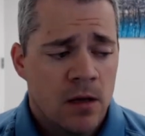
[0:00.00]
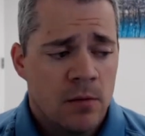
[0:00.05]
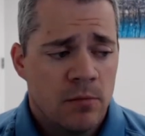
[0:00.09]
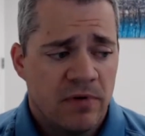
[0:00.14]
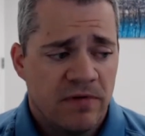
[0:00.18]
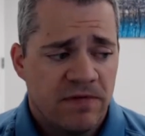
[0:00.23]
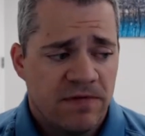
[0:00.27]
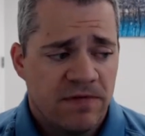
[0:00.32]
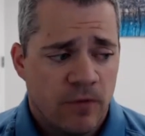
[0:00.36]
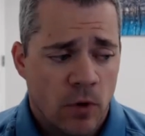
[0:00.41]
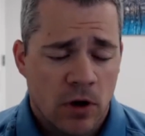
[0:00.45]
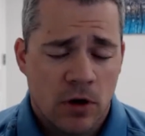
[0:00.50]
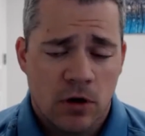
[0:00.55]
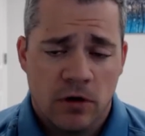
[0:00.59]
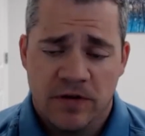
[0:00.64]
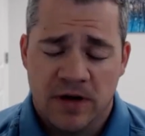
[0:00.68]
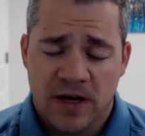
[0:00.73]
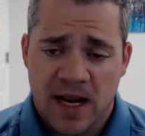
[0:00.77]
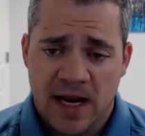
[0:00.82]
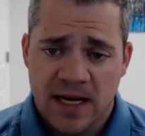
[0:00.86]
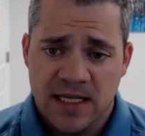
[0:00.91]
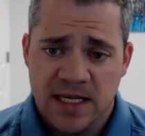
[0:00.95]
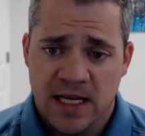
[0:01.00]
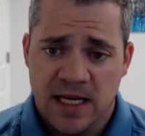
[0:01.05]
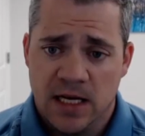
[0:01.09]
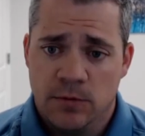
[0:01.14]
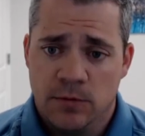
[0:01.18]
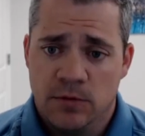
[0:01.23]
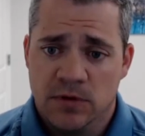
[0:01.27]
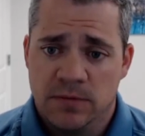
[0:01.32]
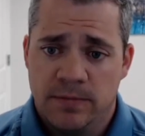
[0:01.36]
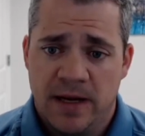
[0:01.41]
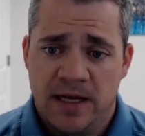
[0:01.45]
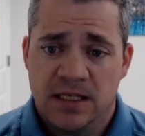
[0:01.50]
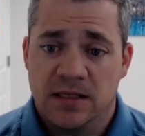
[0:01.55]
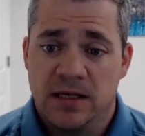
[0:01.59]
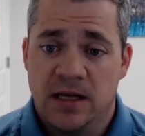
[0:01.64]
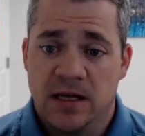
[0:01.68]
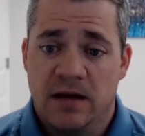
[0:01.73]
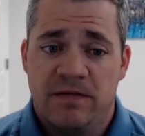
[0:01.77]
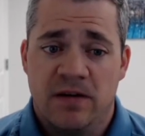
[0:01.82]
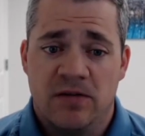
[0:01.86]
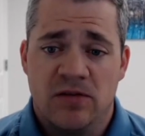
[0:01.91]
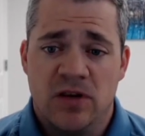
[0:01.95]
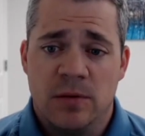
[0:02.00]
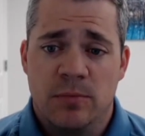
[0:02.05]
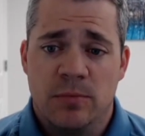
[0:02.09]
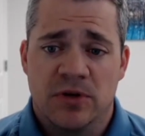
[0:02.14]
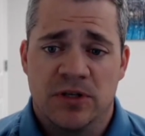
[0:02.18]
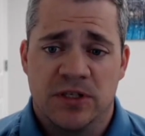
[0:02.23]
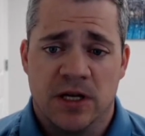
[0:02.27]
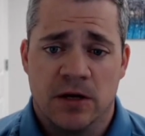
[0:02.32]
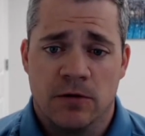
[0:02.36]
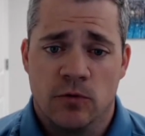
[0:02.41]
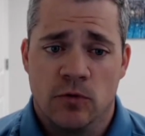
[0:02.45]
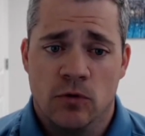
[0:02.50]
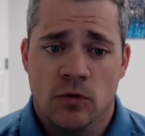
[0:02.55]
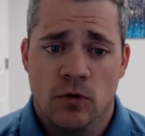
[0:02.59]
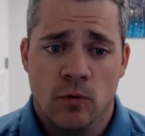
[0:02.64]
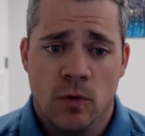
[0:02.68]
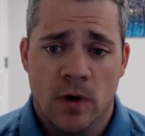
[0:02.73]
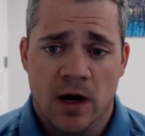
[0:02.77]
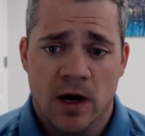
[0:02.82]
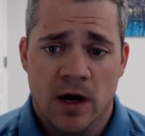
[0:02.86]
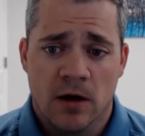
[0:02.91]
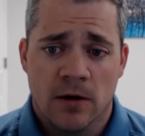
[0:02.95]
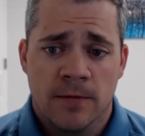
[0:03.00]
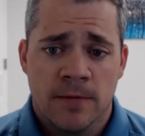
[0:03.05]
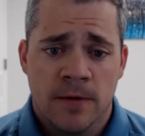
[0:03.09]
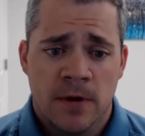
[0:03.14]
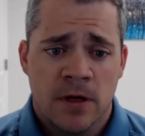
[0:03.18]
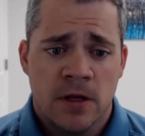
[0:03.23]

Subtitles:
Before COVID-19, it was basically a 50% rule where